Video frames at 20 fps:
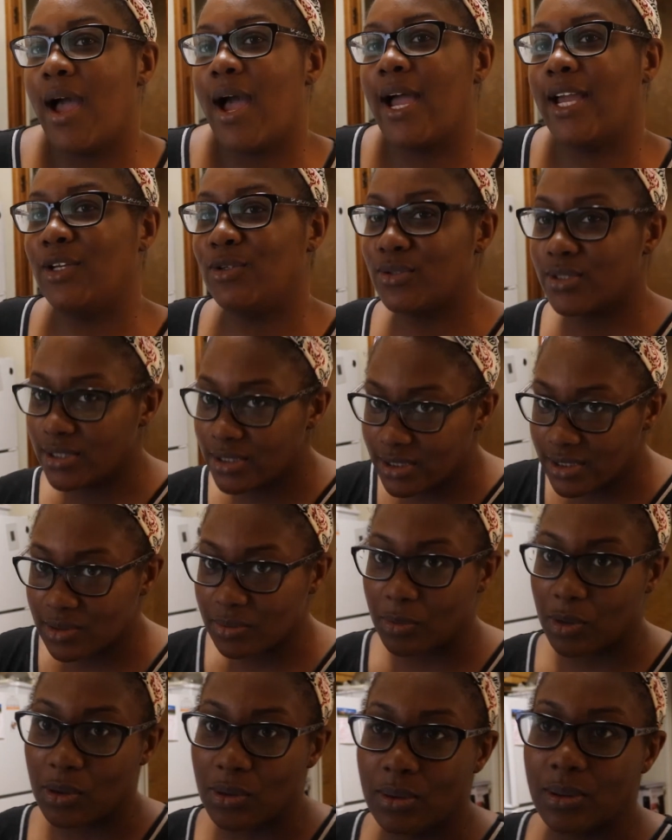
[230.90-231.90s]
I used to
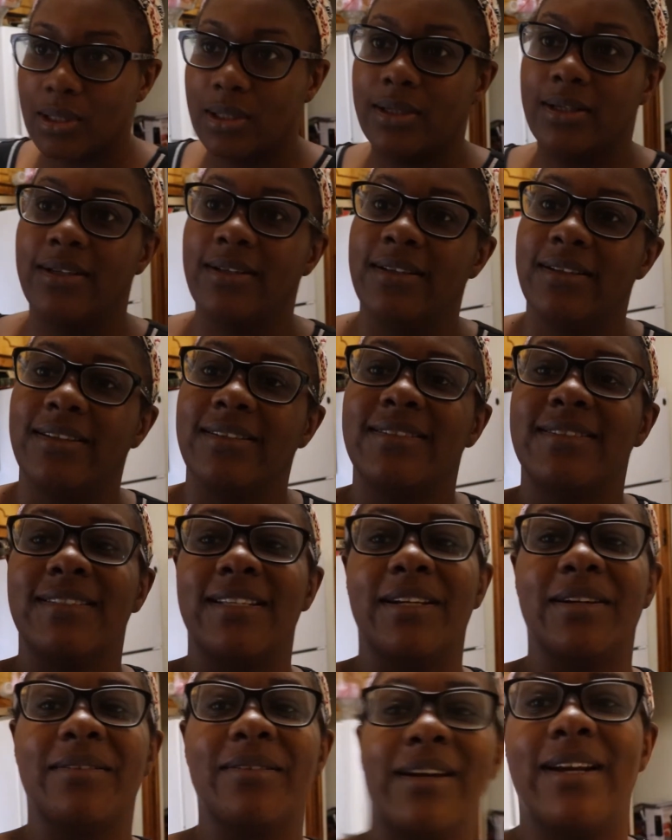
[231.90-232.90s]
smoke
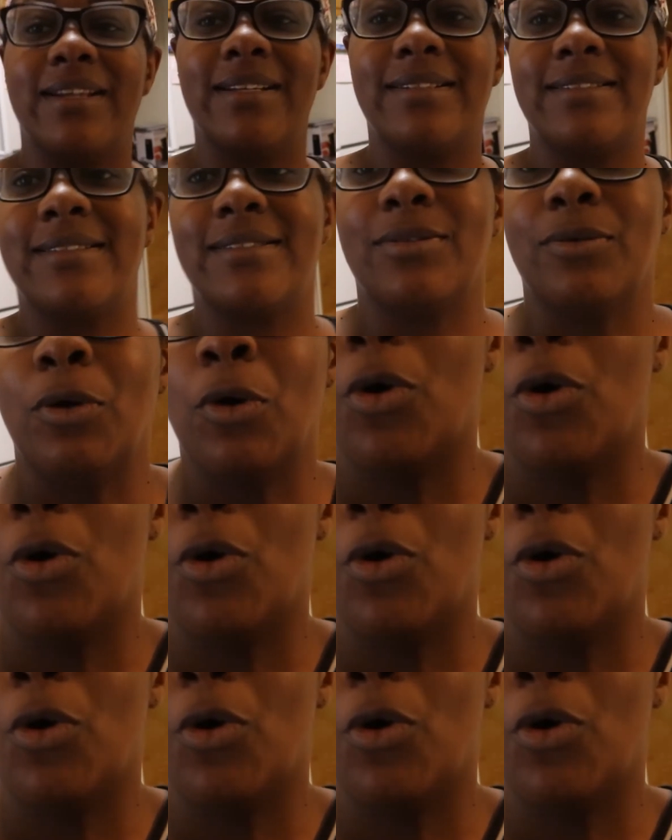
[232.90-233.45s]
cigarettes.